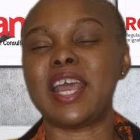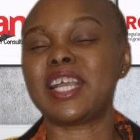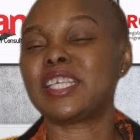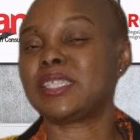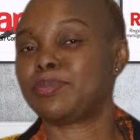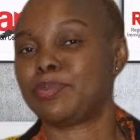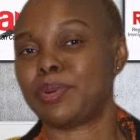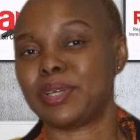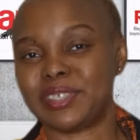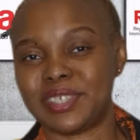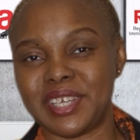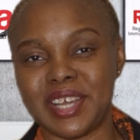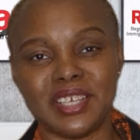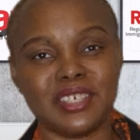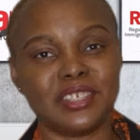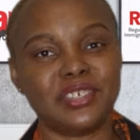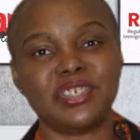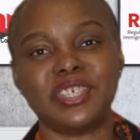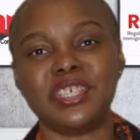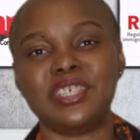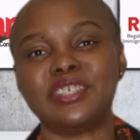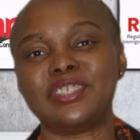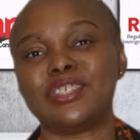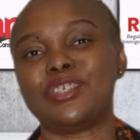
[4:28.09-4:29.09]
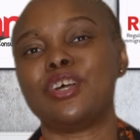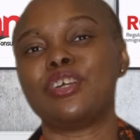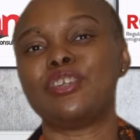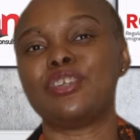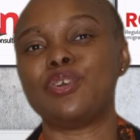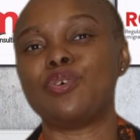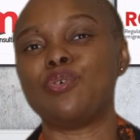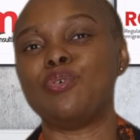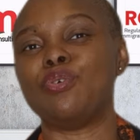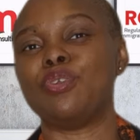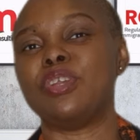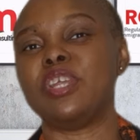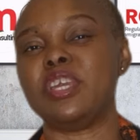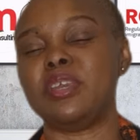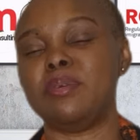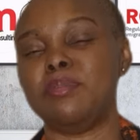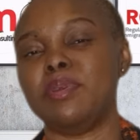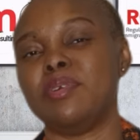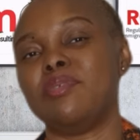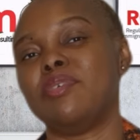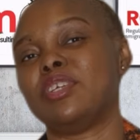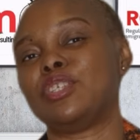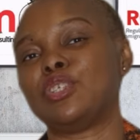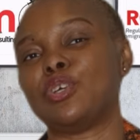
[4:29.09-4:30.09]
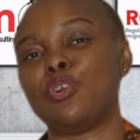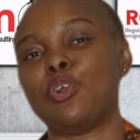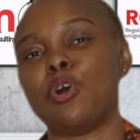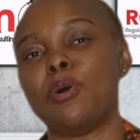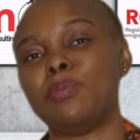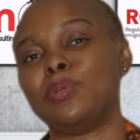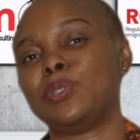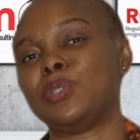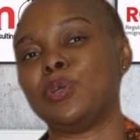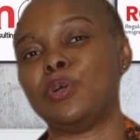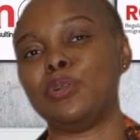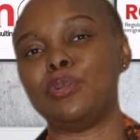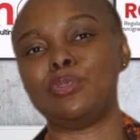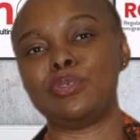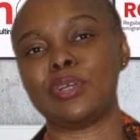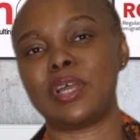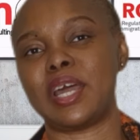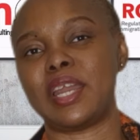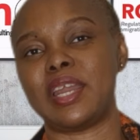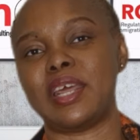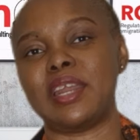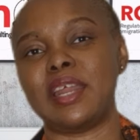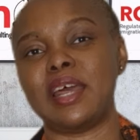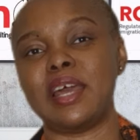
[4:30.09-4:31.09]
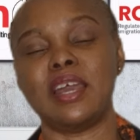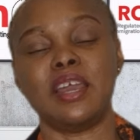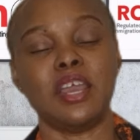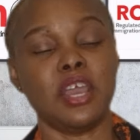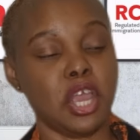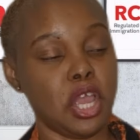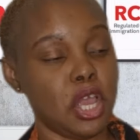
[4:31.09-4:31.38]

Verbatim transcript: Express entry is not the only immigration option to Canada